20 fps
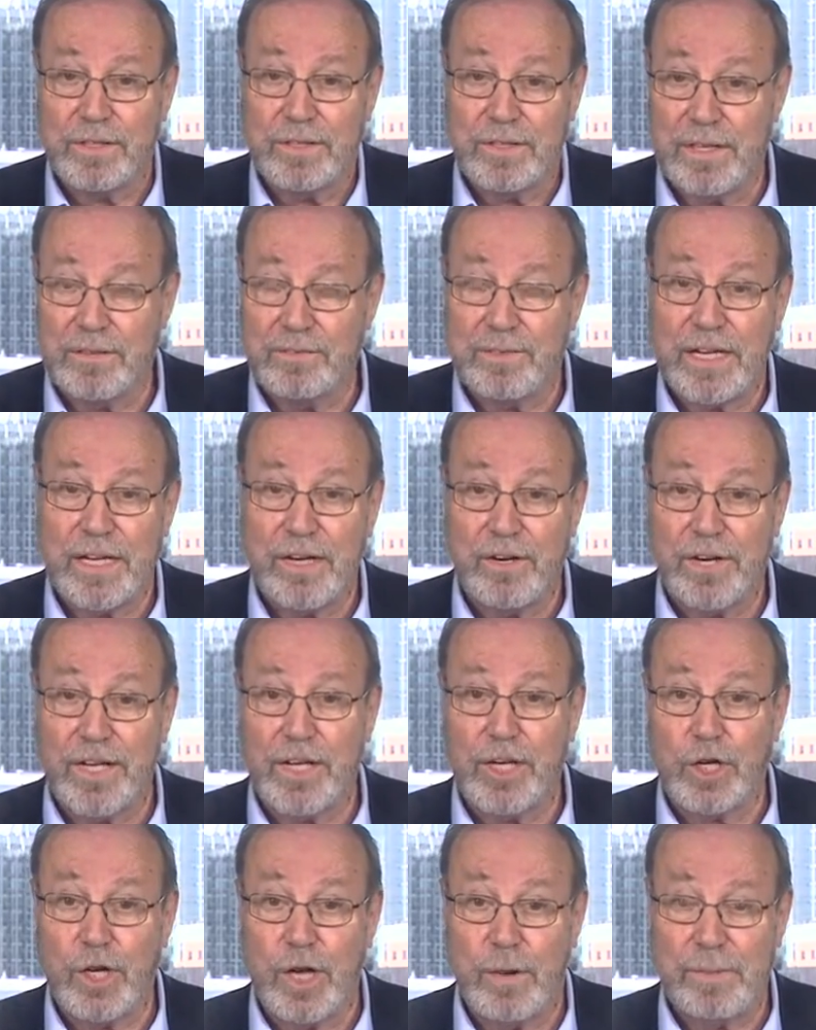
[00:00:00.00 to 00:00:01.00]
level and an
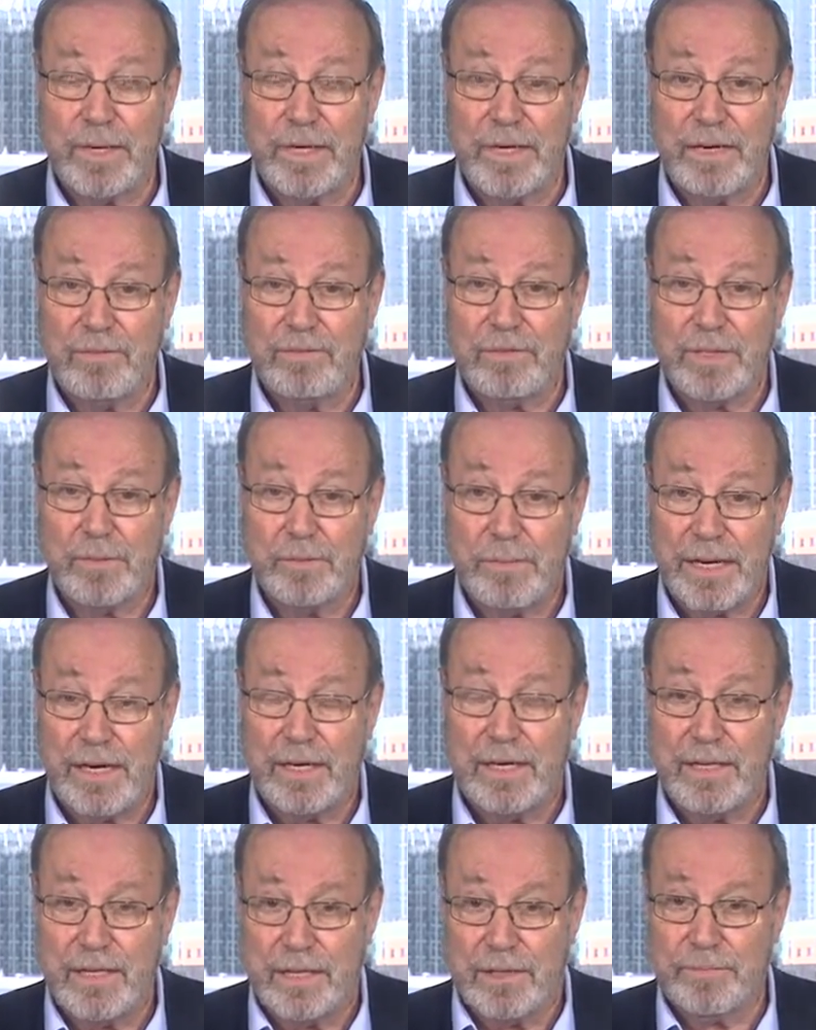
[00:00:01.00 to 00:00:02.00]
economic level in
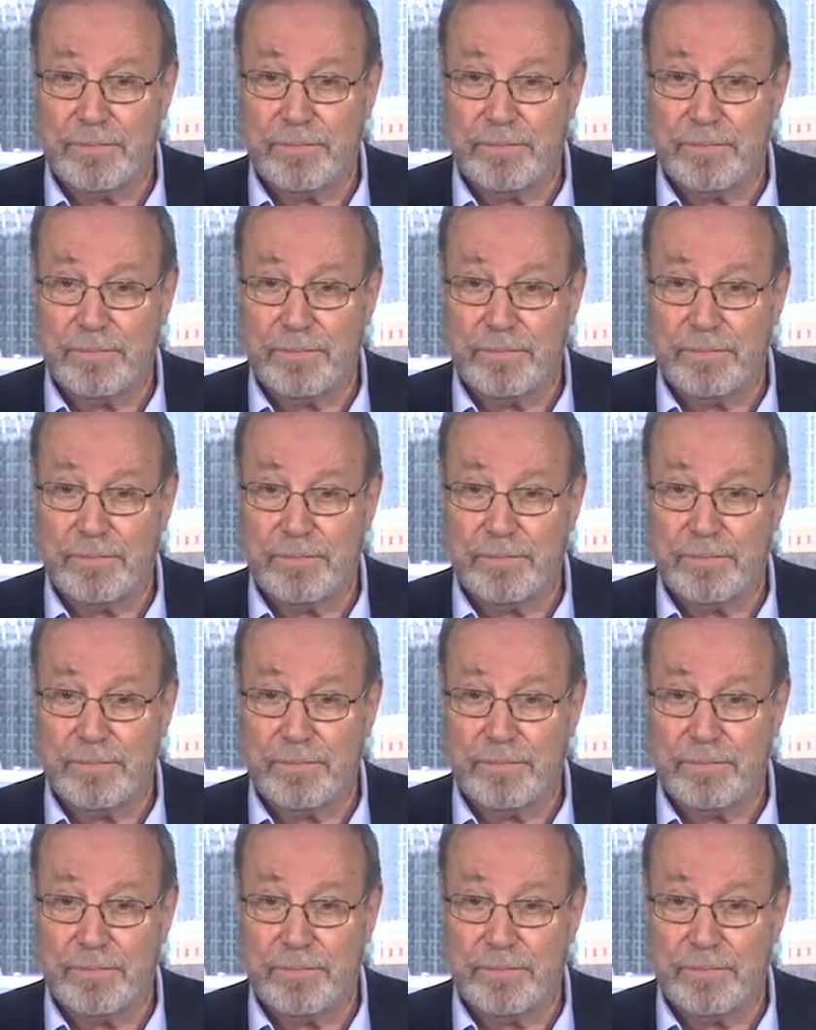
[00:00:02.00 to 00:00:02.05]
parallel.